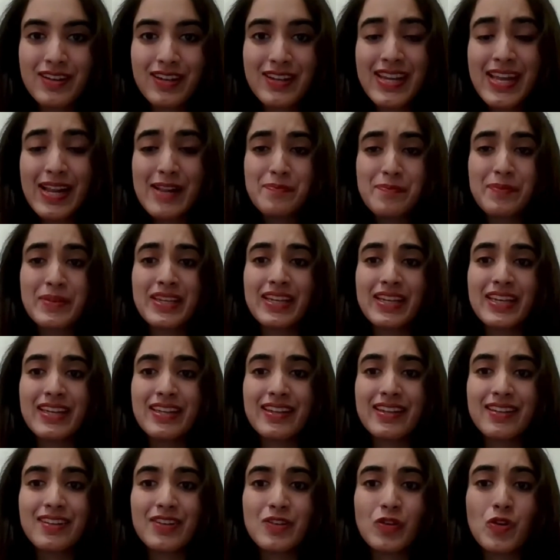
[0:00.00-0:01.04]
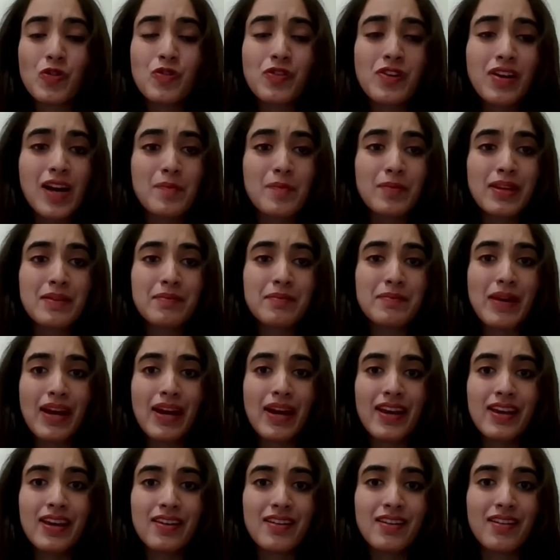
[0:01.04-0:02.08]
It helped me in overcoming
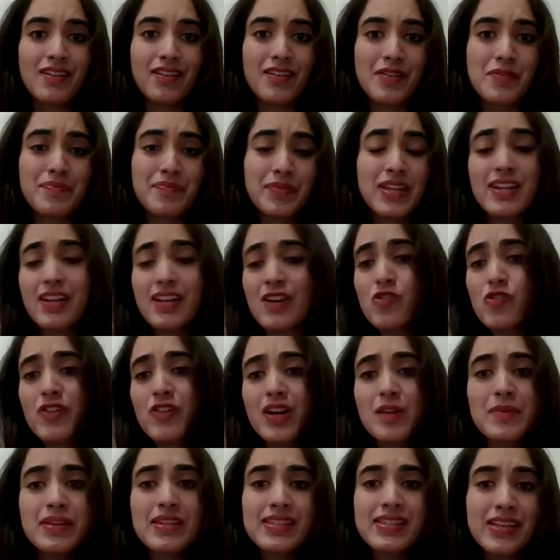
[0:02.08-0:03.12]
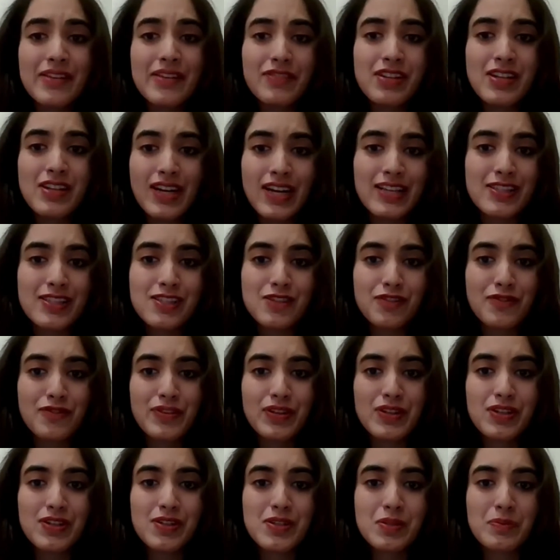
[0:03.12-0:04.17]
several kinds of
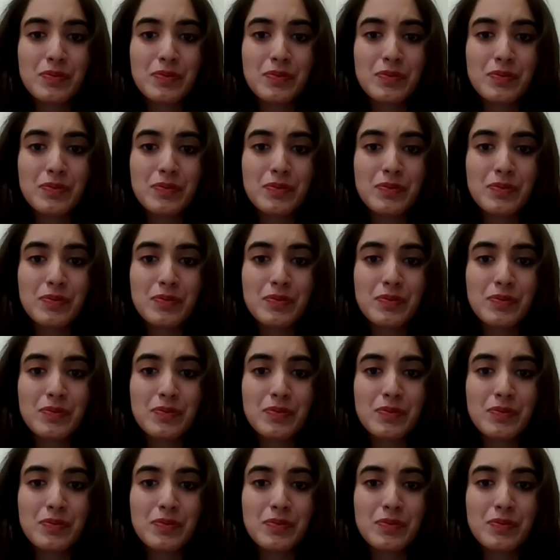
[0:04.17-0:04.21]
fears,